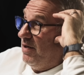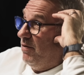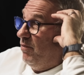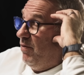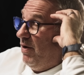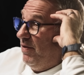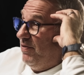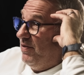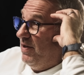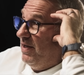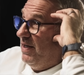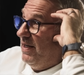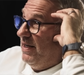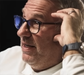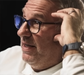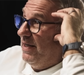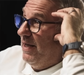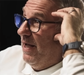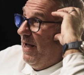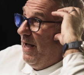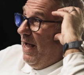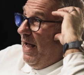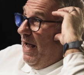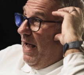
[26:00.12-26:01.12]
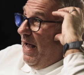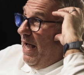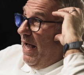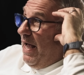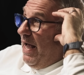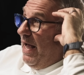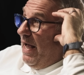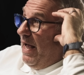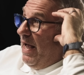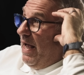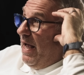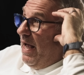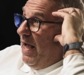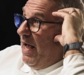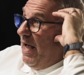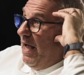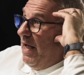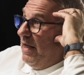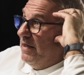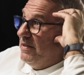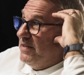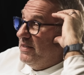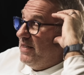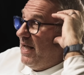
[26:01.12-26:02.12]
they'd have won the league.
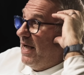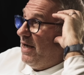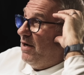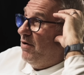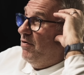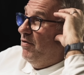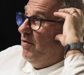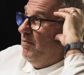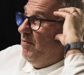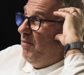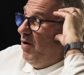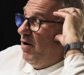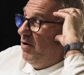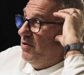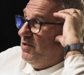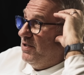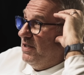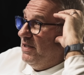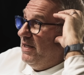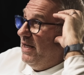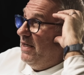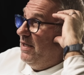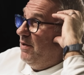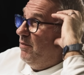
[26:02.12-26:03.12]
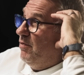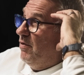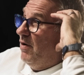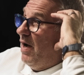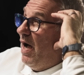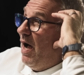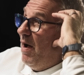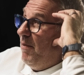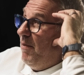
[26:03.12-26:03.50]
Saka and Martinelli were